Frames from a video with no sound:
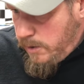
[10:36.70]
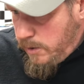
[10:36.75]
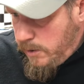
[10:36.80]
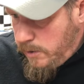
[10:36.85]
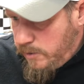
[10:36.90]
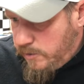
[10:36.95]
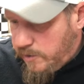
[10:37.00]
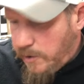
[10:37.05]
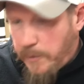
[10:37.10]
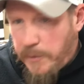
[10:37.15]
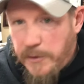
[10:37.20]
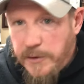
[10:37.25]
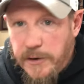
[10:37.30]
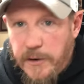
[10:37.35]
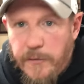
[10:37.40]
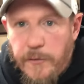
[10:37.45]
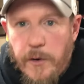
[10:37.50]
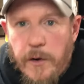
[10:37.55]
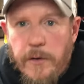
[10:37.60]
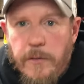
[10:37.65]
Something
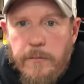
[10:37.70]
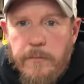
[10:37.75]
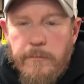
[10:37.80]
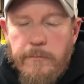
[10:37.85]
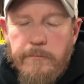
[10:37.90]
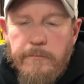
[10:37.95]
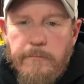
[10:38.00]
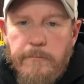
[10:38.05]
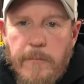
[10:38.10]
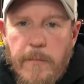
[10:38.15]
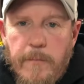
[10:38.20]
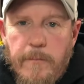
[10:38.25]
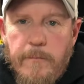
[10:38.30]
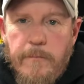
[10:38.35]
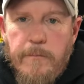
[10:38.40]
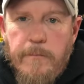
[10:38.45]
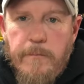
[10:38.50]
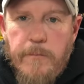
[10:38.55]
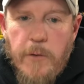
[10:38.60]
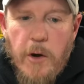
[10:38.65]
different.
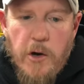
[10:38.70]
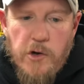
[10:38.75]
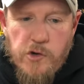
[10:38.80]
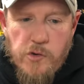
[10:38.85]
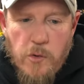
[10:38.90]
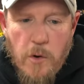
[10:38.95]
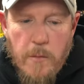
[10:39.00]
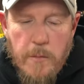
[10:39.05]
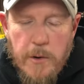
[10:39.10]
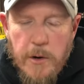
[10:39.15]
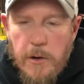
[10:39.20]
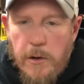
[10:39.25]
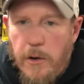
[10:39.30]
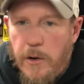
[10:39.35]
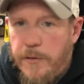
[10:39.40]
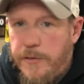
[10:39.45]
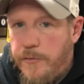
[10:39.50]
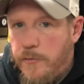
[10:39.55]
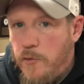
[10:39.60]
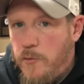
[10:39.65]
Not sure. I'm going to
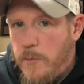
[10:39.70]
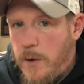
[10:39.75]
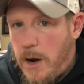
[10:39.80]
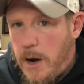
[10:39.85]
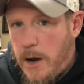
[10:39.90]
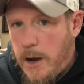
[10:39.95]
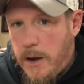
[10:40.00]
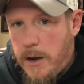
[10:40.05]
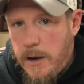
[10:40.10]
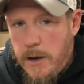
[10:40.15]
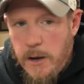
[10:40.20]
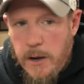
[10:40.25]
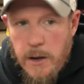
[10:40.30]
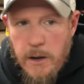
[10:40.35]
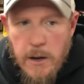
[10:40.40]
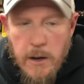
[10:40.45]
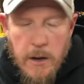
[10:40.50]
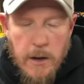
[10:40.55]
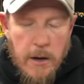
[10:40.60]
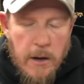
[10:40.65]
look through my,
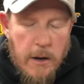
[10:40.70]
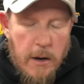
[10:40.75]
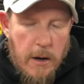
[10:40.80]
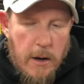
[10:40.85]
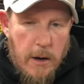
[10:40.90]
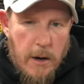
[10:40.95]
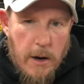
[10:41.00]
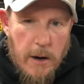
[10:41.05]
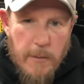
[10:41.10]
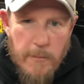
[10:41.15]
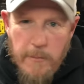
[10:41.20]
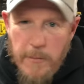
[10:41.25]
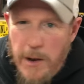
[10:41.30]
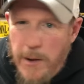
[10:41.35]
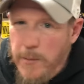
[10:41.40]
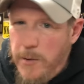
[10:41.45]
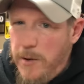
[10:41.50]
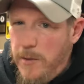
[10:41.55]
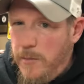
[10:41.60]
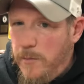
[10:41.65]

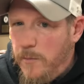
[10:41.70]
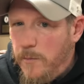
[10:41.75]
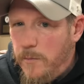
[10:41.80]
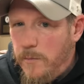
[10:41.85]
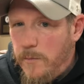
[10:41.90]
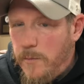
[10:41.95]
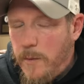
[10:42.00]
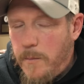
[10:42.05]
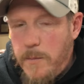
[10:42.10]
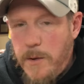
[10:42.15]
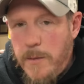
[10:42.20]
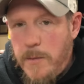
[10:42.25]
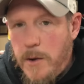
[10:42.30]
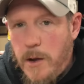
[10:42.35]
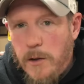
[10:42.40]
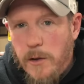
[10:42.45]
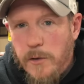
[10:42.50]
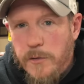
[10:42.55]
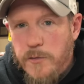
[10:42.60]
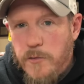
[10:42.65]
maybe
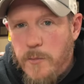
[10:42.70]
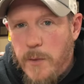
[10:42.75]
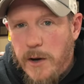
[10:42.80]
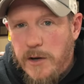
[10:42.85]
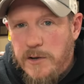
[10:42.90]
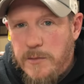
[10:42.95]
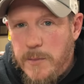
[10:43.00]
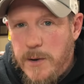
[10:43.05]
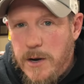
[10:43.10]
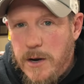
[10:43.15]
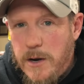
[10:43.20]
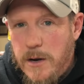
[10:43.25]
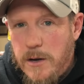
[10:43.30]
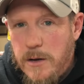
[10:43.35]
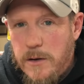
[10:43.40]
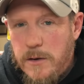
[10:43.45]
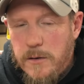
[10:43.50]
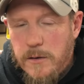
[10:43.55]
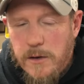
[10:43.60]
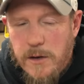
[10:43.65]
I'll look through my
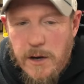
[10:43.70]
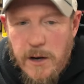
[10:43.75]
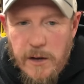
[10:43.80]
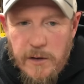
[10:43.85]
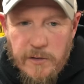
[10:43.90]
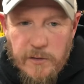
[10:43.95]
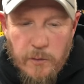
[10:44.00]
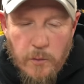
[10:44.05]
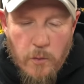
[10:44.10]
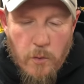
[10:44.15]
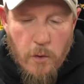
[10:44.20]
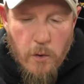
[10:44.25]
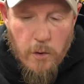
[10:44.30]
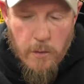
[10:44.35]
Tamiya kits or